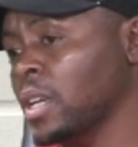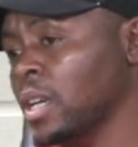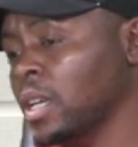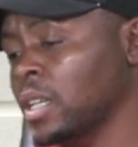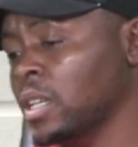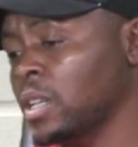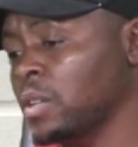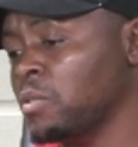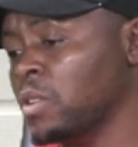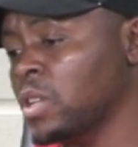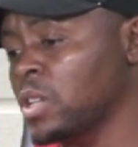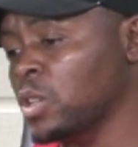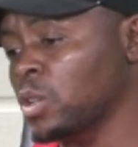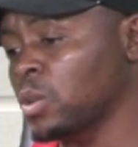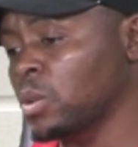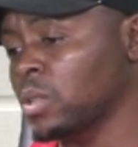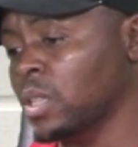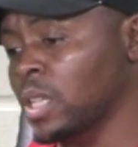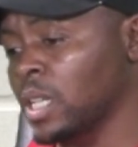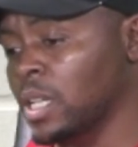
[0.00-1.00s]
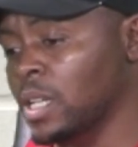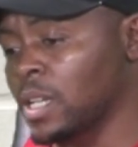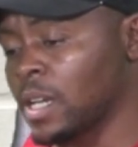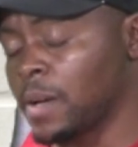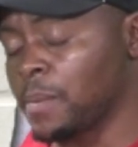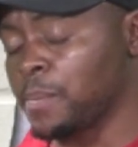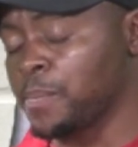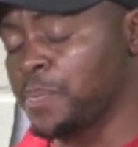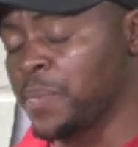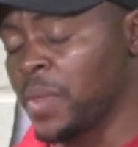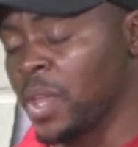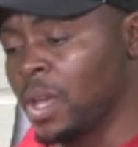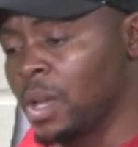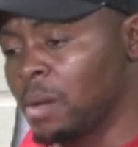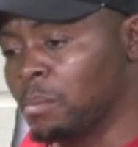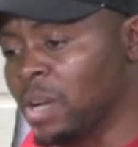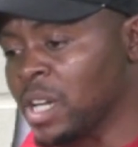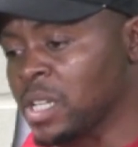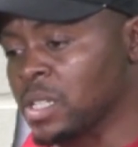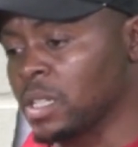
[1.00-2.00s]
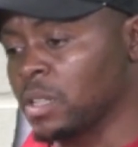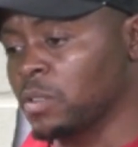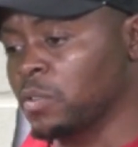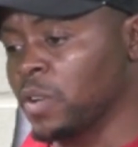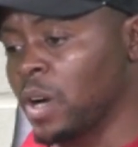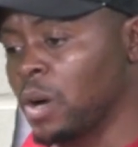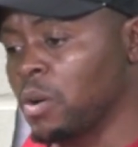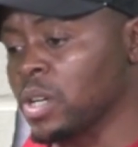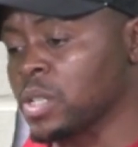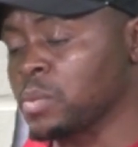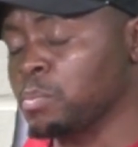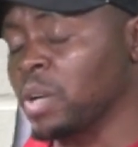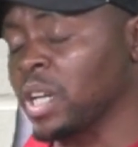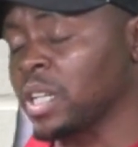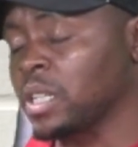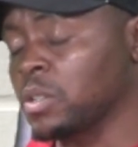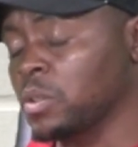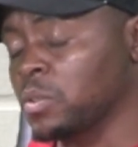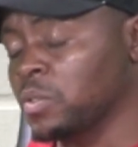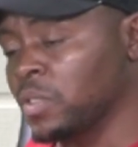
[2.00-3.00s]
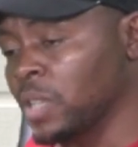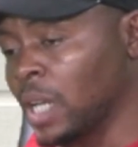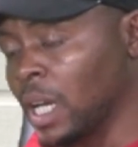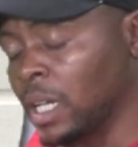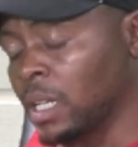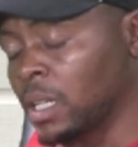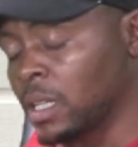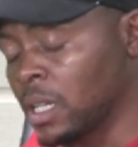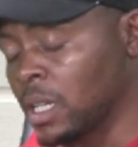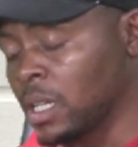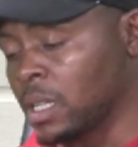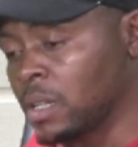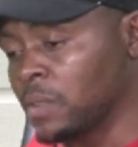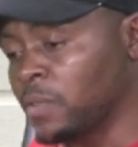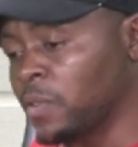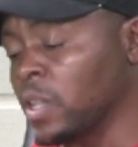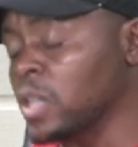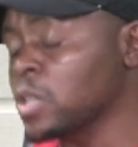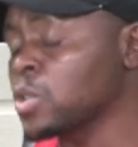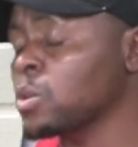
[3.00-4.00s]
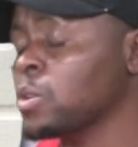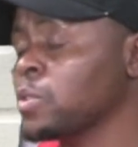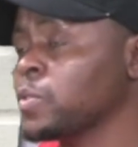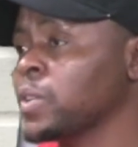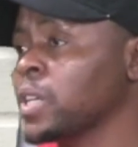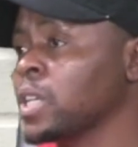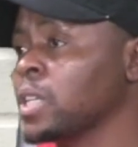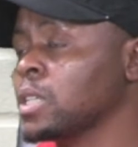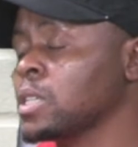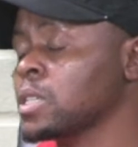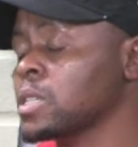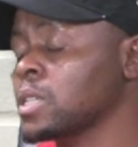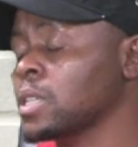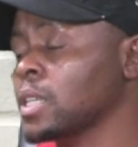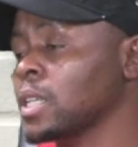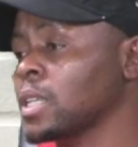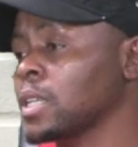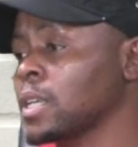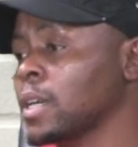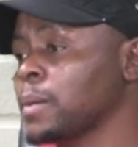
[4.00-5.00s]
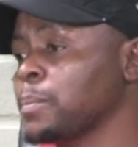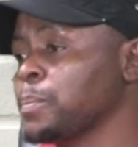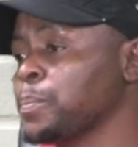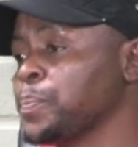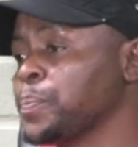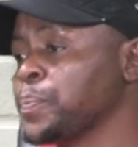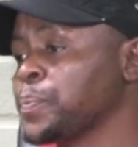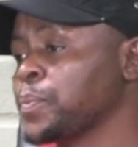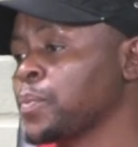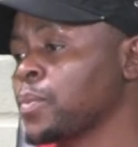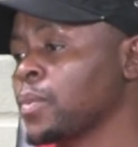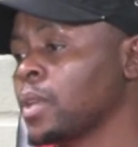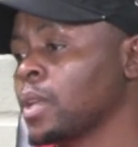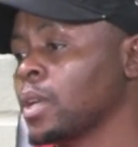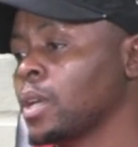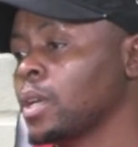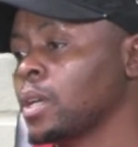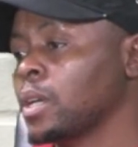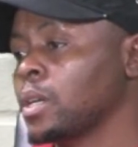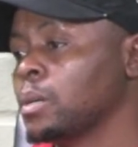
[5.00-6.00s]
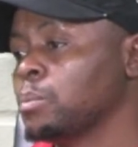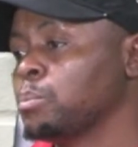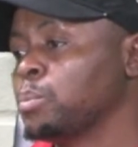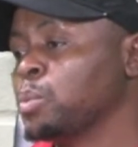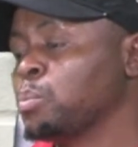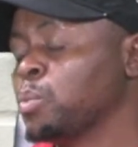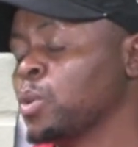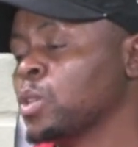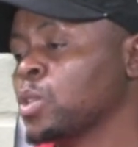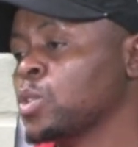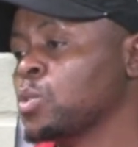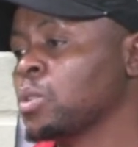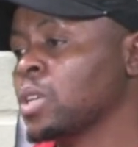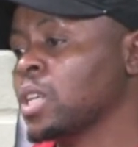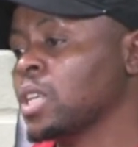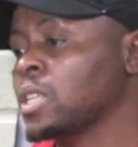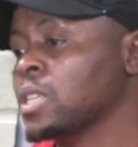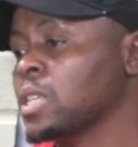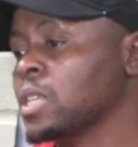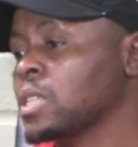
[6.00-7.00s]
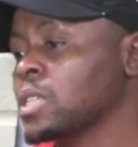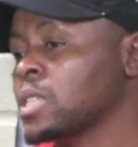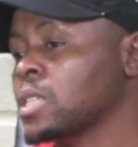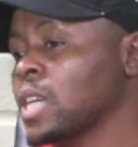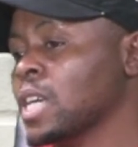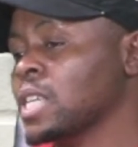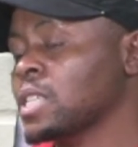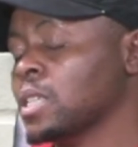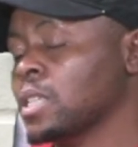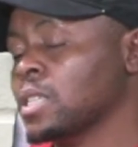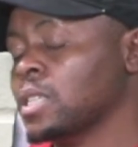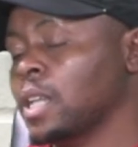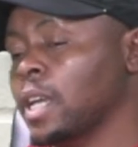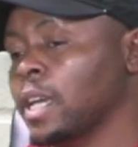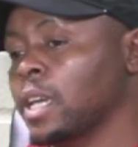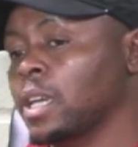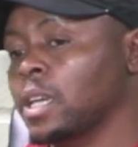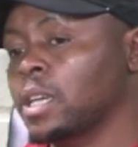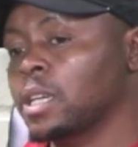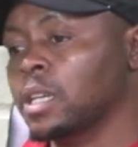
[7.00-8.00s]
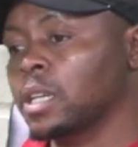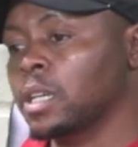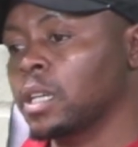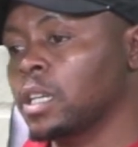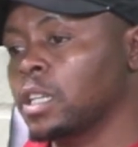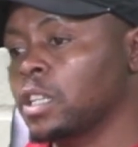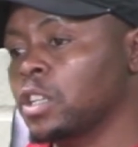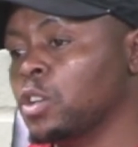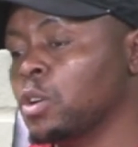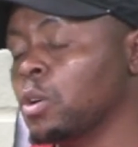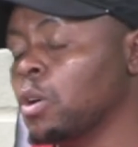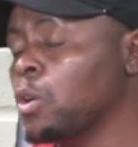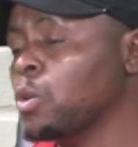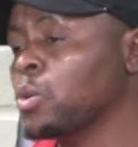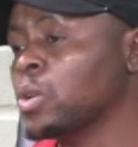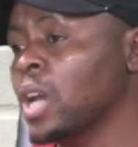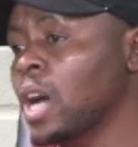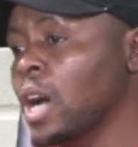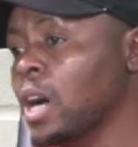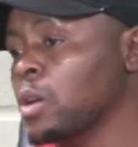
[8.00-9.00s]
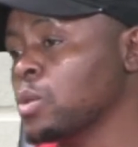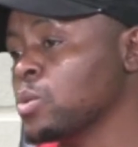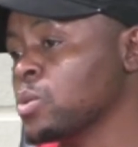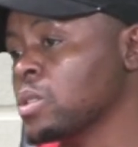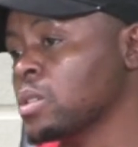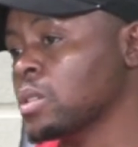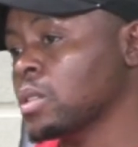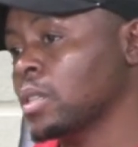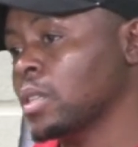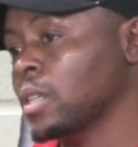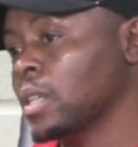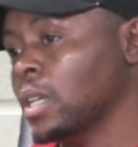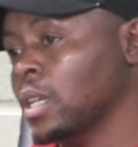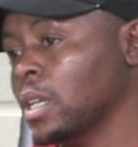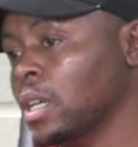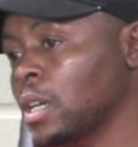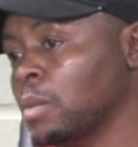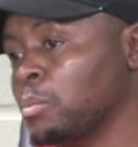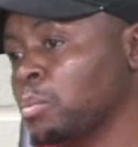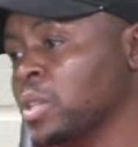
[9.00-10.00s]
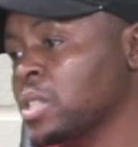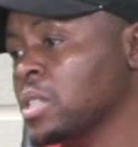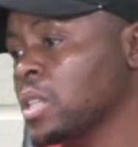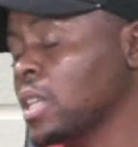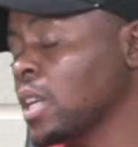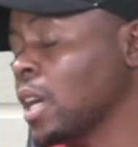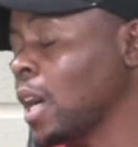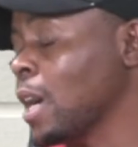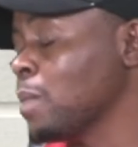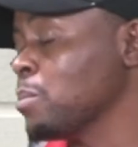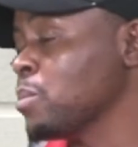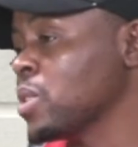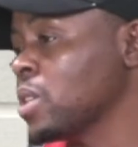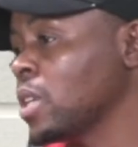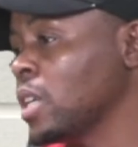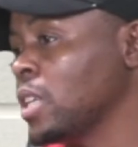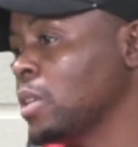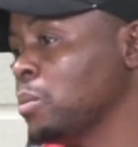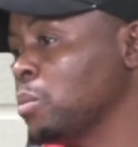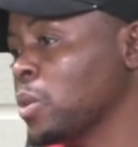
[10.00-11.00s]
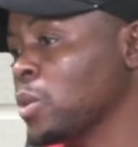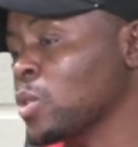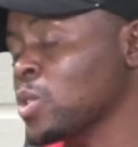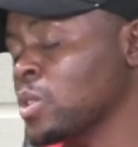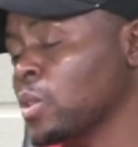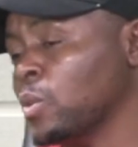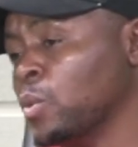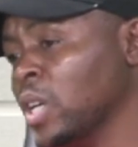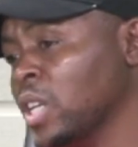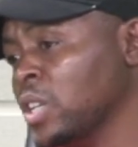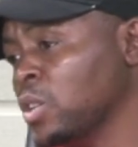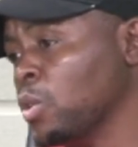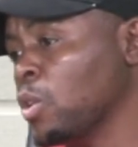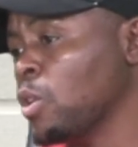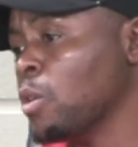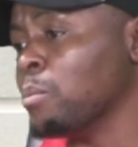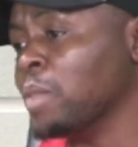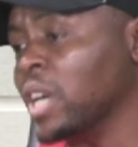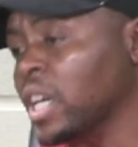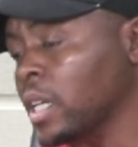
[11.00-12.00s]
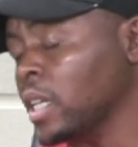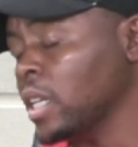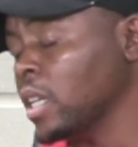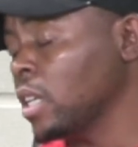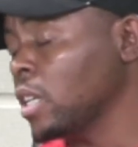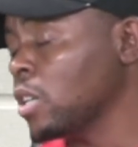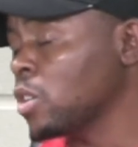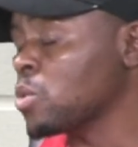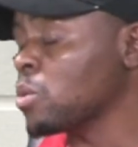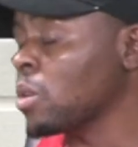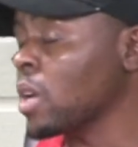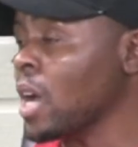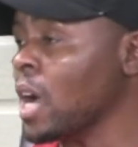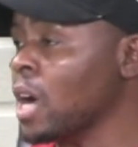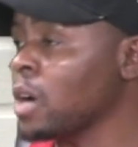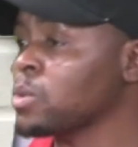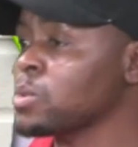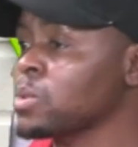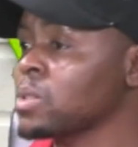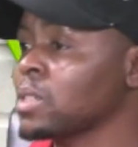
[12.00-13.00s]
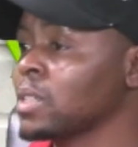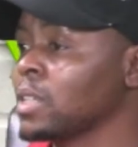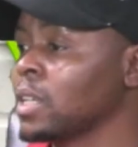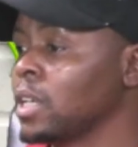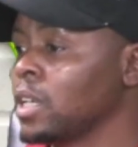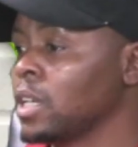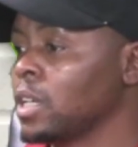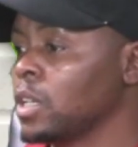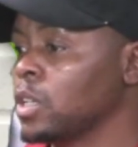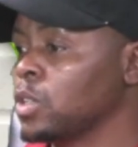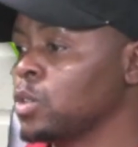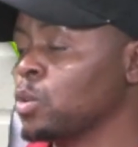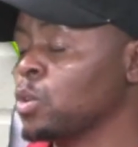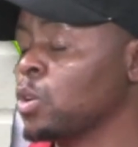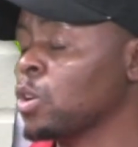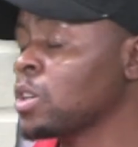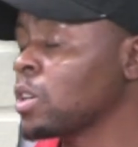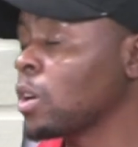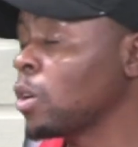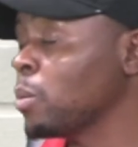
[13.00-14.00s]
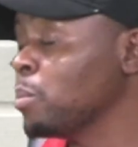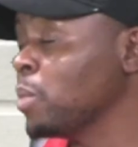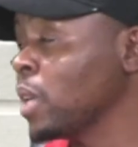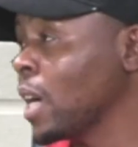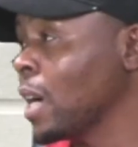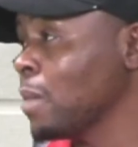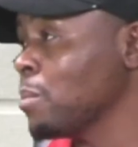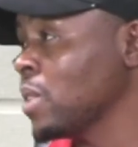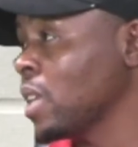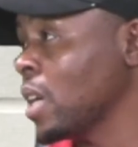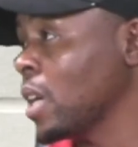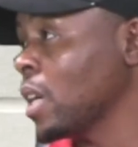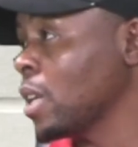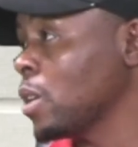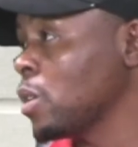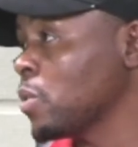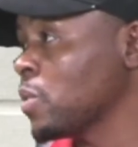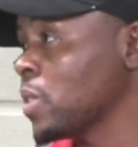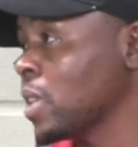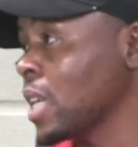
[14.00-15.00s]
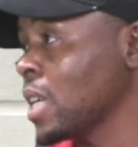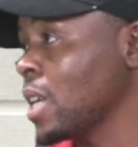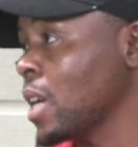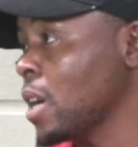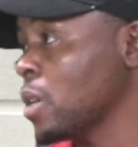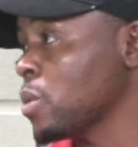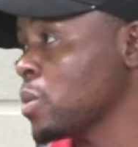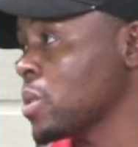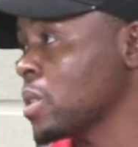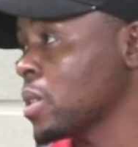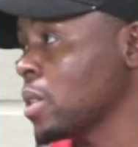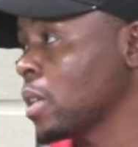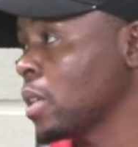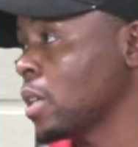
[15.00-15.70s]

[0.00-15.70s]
And even though that myself, I was part of like the face of it is that people took it, it's just as like in your own house, a person comes in, because when you go marry into a house, you don't go become the head of that house.